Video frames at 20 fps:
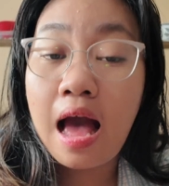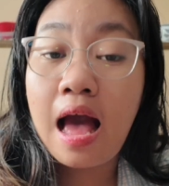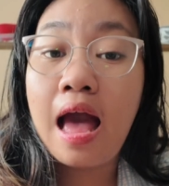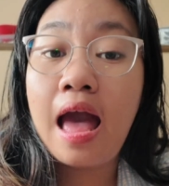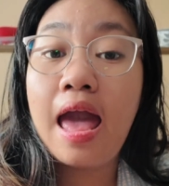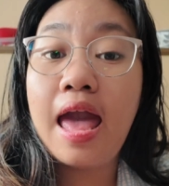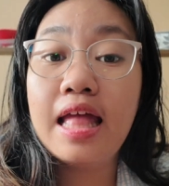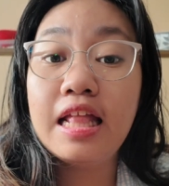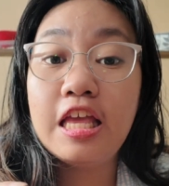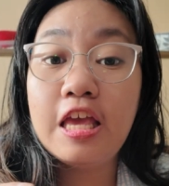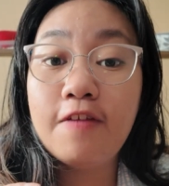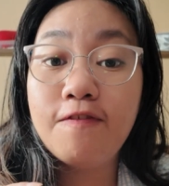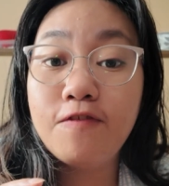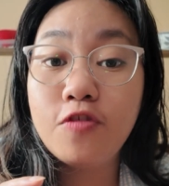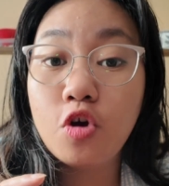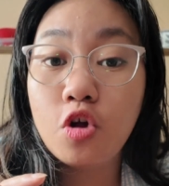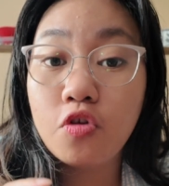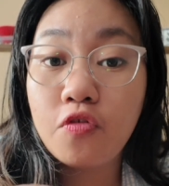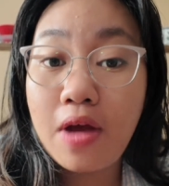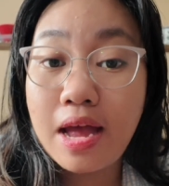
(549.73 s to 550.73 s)
And if you
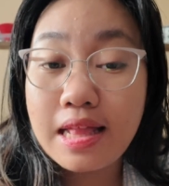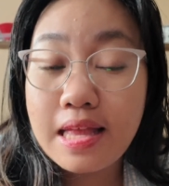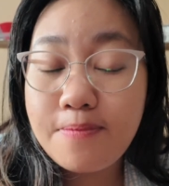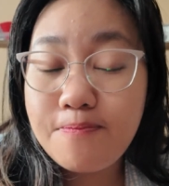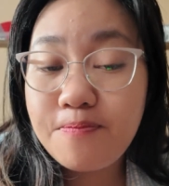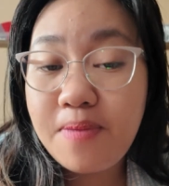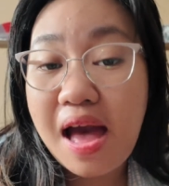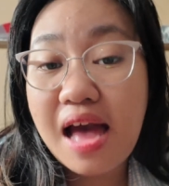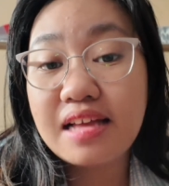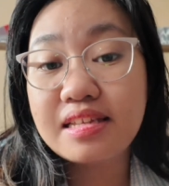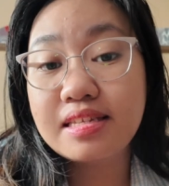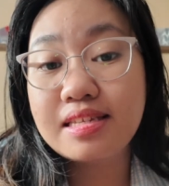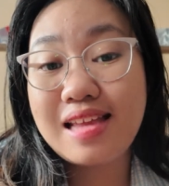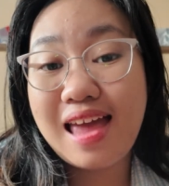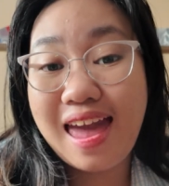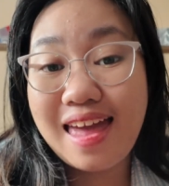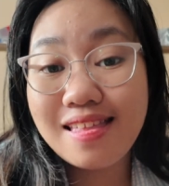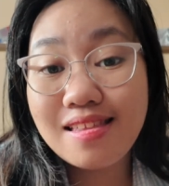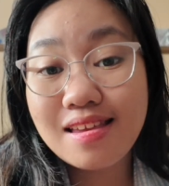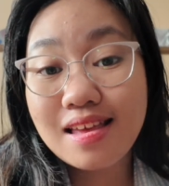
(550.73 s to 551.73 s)
already pass
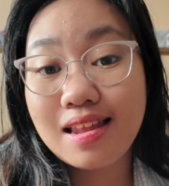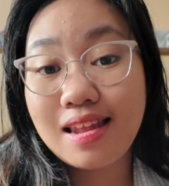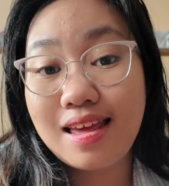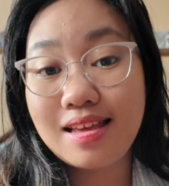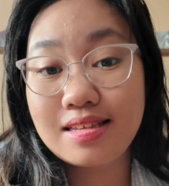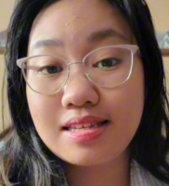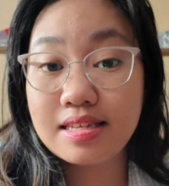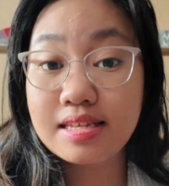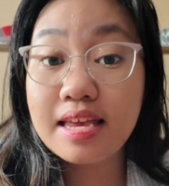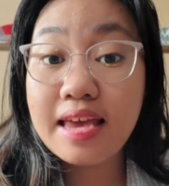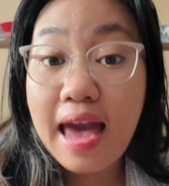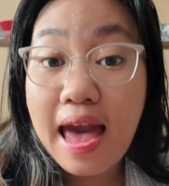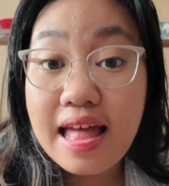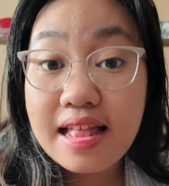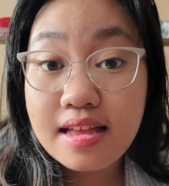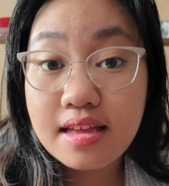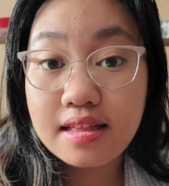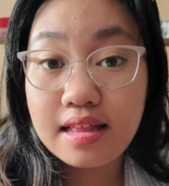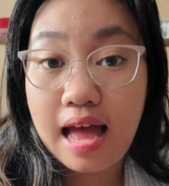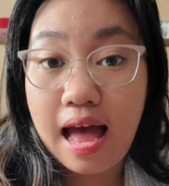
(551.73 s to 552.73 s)
NCLEX
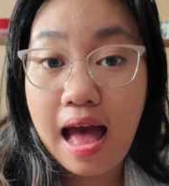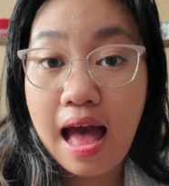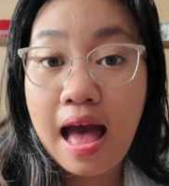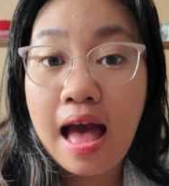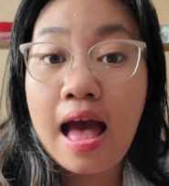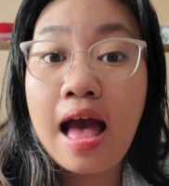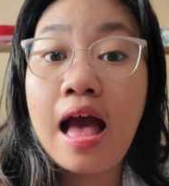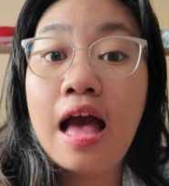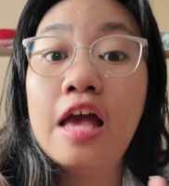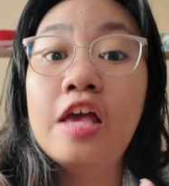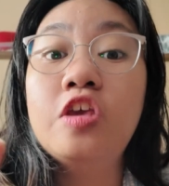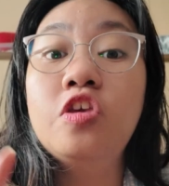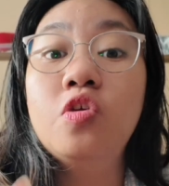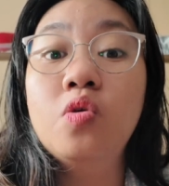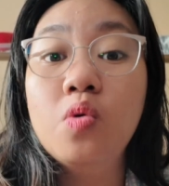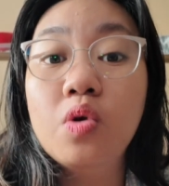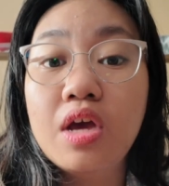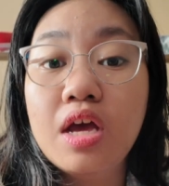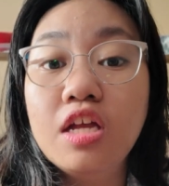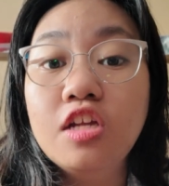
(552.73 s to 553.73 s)
Canada, you
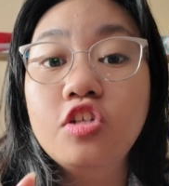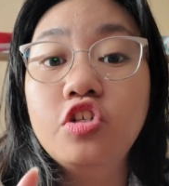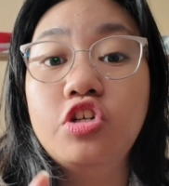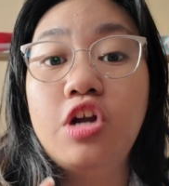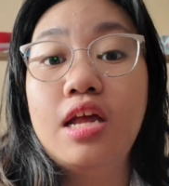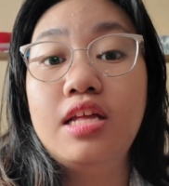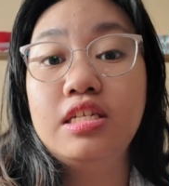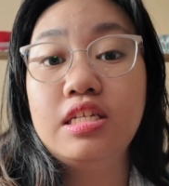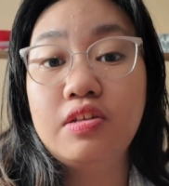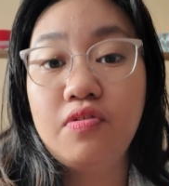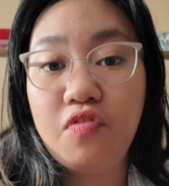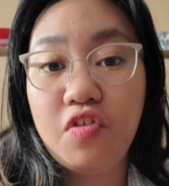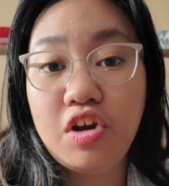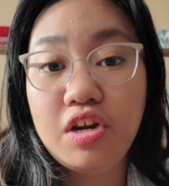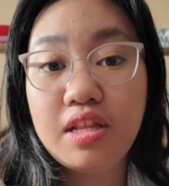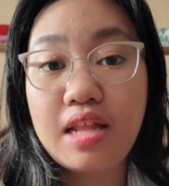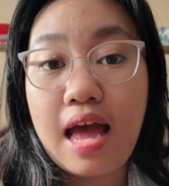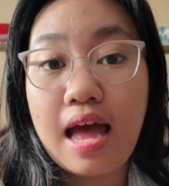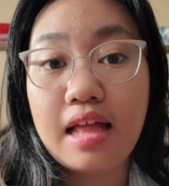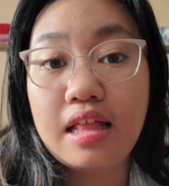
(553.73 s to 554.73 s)
can transfer
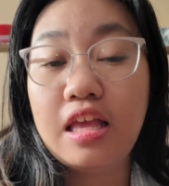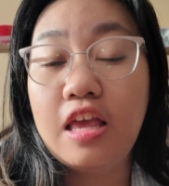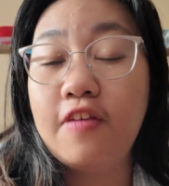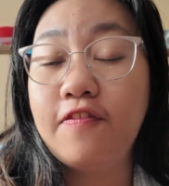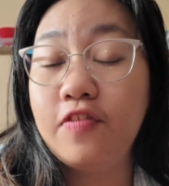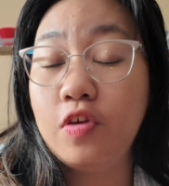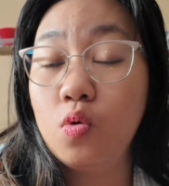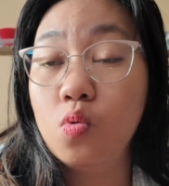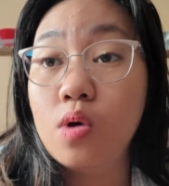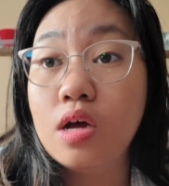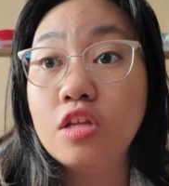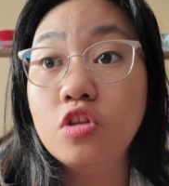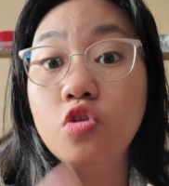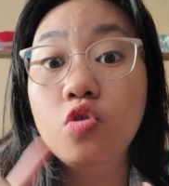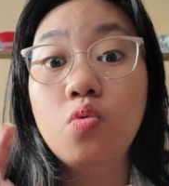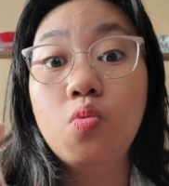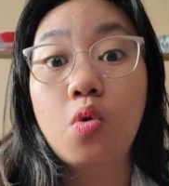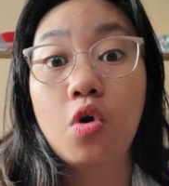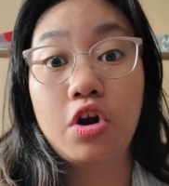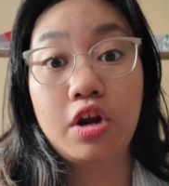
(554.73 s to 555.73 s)
that if you want to
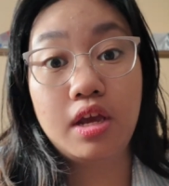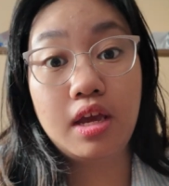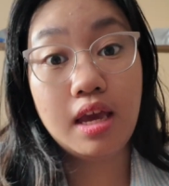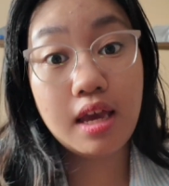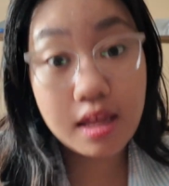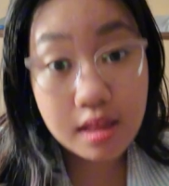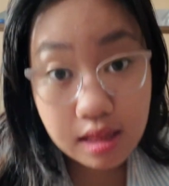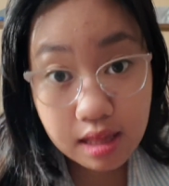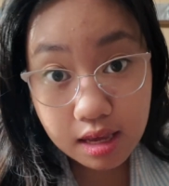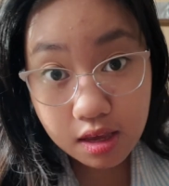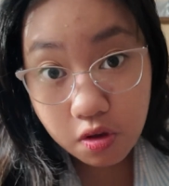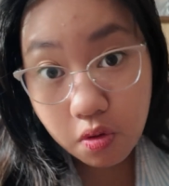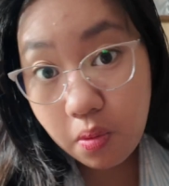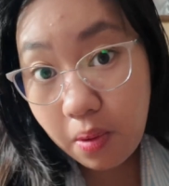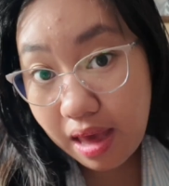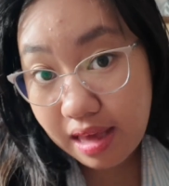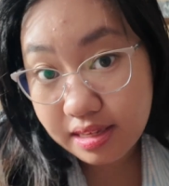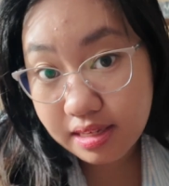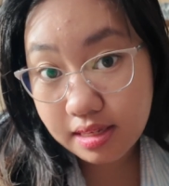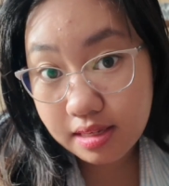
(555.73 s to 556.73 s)
work in the
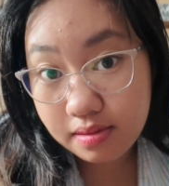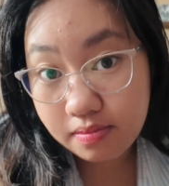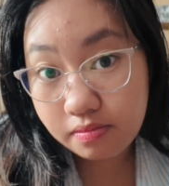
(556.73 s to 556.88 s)
US.